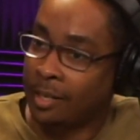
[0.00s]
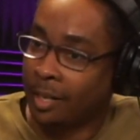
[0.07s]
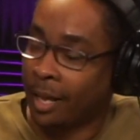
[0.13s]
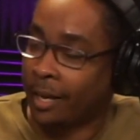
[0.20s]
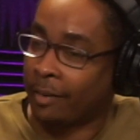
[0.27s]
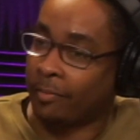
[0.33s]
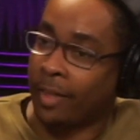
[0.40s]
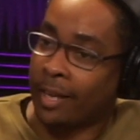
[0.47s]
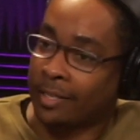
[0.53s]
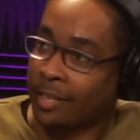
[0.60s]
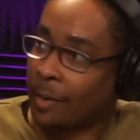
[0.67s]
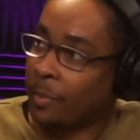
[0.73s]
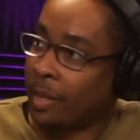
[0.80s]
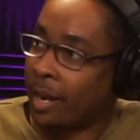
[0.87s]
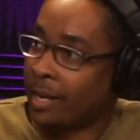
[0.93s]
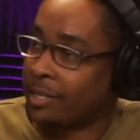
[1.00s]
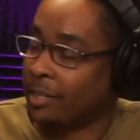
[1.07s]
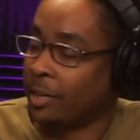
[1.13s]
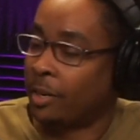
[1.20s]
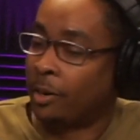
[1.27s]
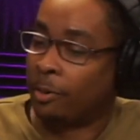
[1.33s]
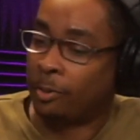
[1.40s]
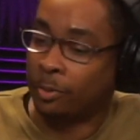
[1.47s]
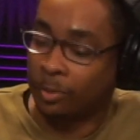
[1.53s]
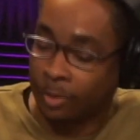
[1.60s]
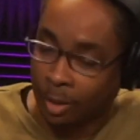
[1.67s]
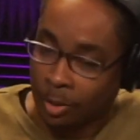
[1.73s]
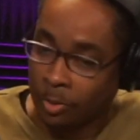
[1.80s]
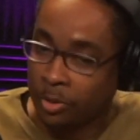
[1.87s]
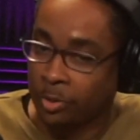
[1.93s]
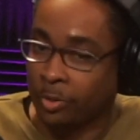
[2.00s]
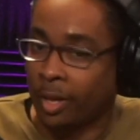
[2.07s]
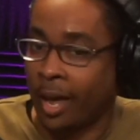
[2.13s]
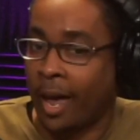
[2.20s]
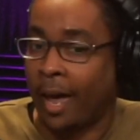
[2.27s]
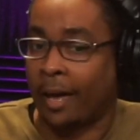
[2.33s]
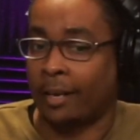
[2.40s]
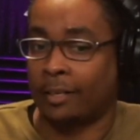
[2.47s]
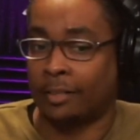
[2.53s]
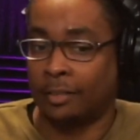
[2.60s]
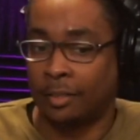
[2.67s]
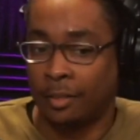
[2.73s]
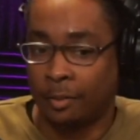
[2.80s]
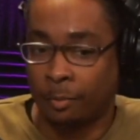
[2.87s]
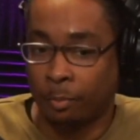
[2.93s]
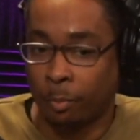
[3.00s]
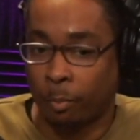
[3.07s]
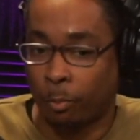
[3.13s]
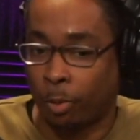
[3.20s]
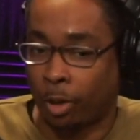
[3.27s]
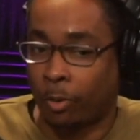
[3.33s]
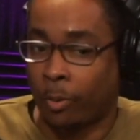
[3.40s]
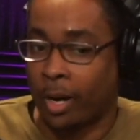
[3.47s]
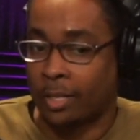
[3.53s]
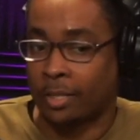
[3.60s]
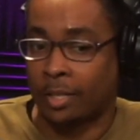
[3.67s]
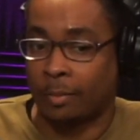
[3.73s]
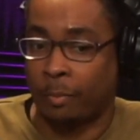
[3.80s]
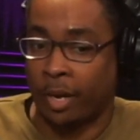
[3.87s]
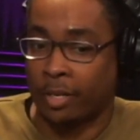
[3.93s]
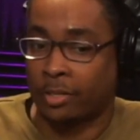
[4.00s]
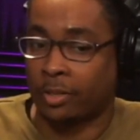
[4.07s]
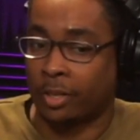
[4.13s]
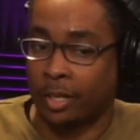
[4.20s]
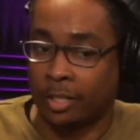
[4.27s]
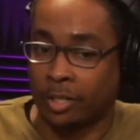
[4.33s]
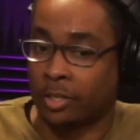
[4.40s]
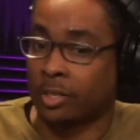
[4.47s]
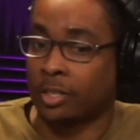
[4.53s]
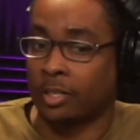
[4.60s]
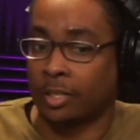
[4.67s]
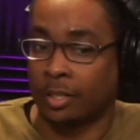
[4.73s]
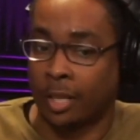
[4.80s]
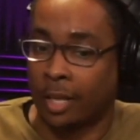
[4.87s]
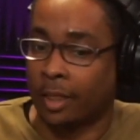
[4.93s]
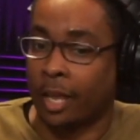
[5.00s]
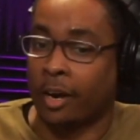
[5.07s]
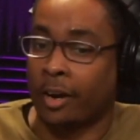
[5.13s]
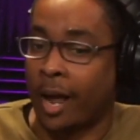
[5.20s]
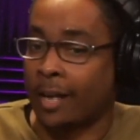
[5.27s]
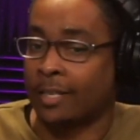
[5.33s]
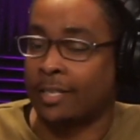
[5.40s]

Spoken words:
Like if that's something that you don't, go do that. Request and make sure that they're not